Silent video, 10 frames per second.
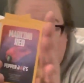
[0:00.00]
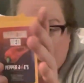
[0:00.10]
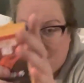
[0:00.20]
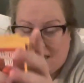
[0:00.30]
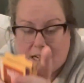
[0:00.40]

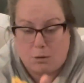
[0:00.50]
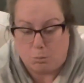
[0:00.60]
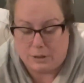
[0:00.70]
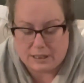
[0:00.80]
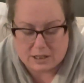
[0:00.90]
He's got a
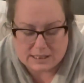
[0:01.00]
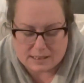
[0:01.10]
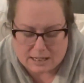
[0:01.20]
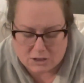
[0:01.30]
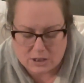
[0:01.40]
really good
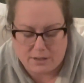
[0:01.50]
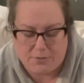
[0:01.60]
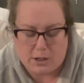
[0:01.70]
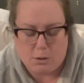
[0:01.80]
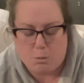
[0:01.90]
selection.
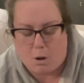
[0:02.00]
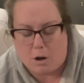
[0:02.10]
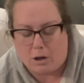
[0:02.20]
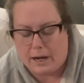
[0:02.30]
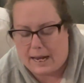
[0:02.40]
If you
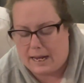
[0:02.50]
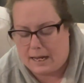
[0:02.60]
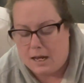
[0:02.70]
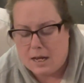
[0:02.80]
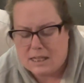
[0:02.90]
are a
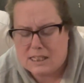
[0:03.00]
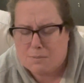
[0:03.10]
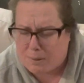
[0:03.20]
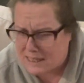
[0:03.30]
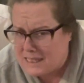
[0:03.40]

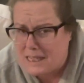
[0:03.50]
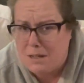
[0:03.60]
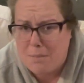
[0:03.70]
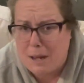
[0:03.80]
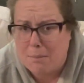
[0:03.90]

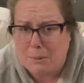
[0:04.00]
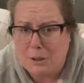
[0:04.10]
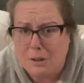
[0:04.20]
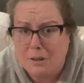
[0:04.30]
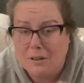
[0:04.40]
spicy
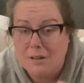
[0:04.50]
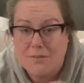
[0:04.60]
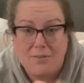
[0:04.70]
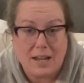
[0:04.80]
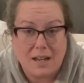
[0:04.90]
pepper
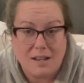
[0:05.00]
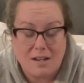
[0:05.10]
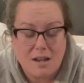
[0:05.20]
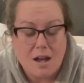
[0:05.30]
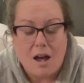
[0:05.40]
fan,